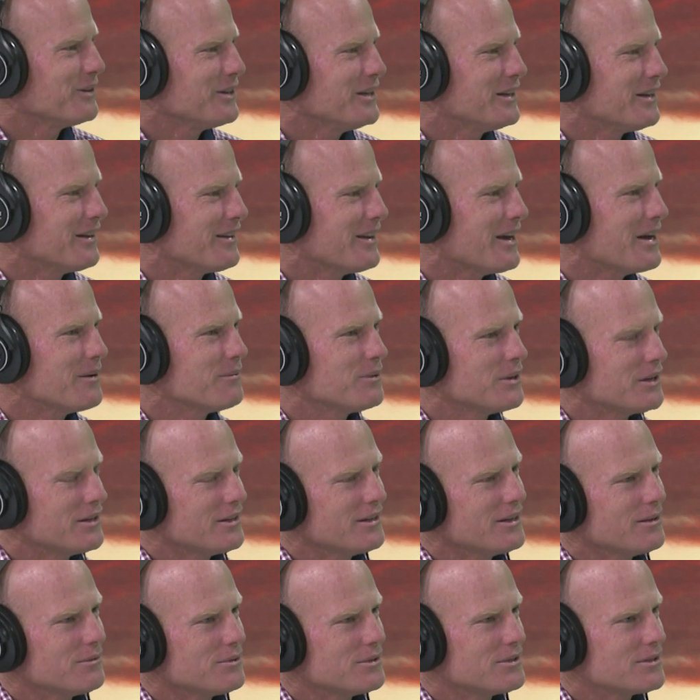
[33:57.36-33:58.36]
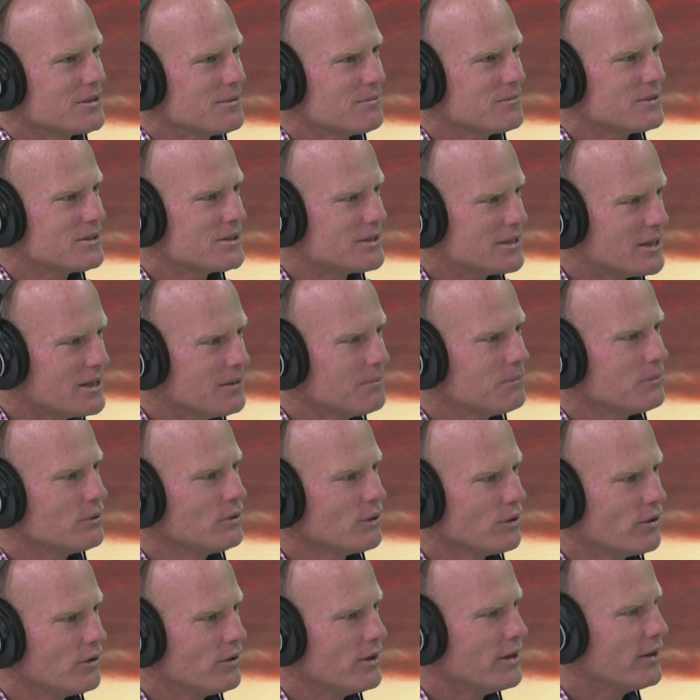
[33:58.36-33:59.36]
there was some steep
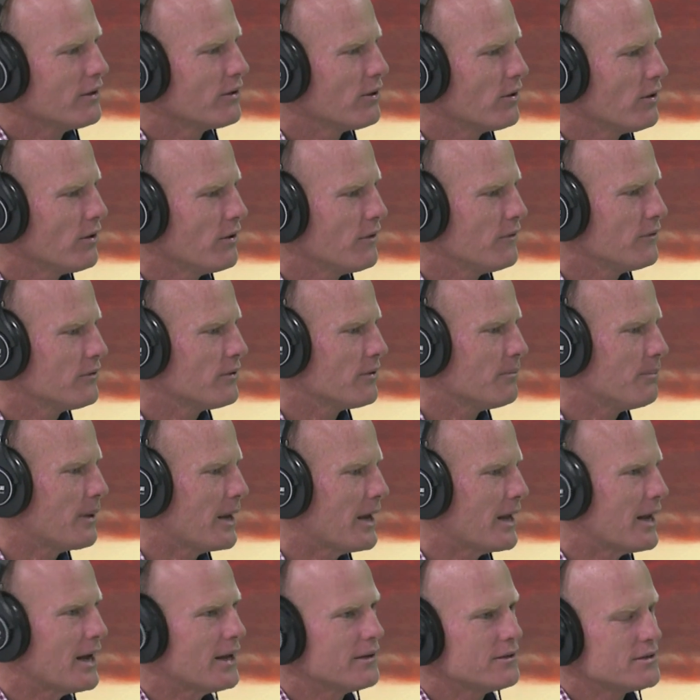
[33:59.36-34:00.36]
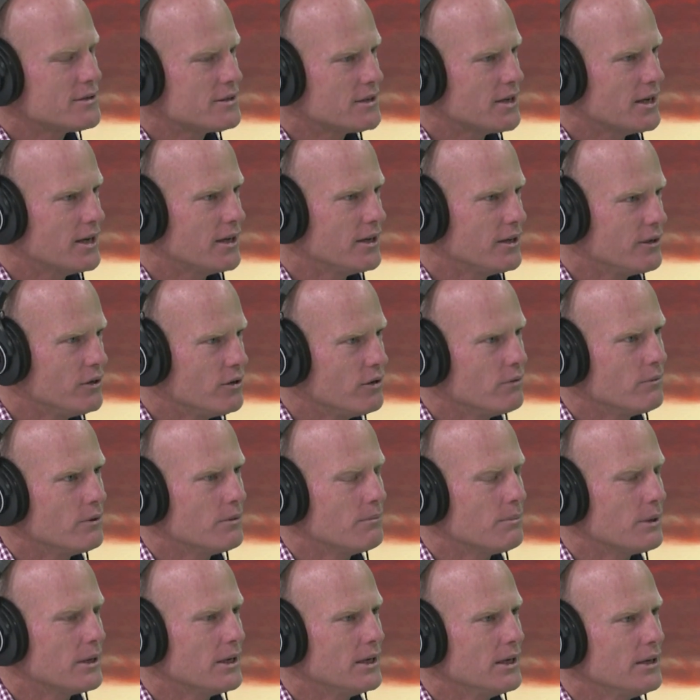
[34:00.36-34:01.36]
learning curves about understanding
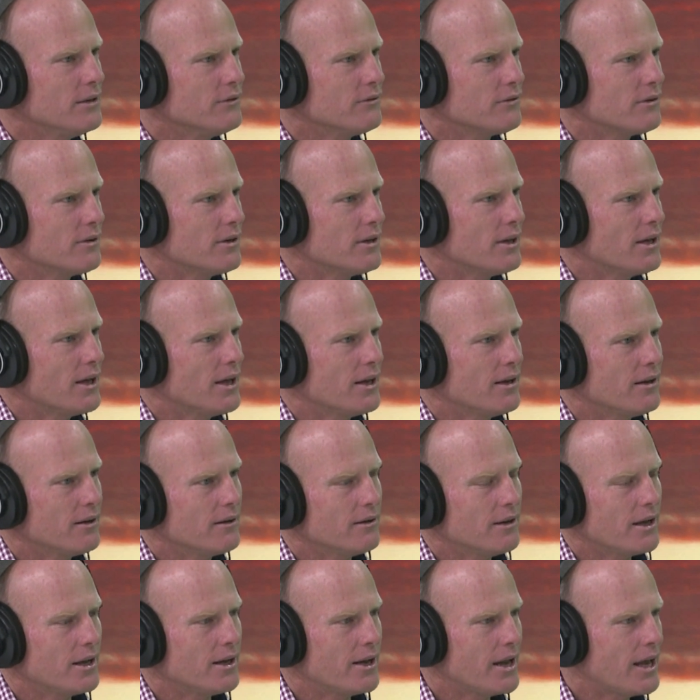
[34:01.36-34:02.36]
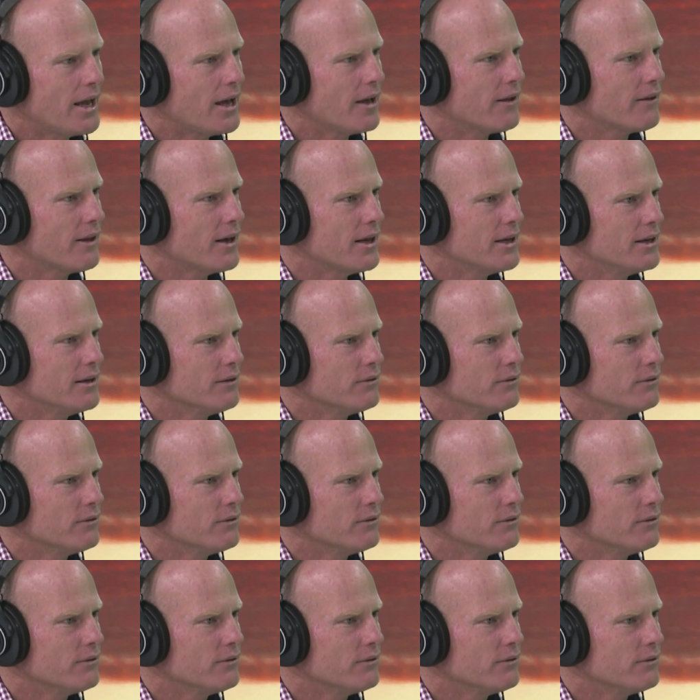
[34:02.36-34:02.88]
human beings and how they,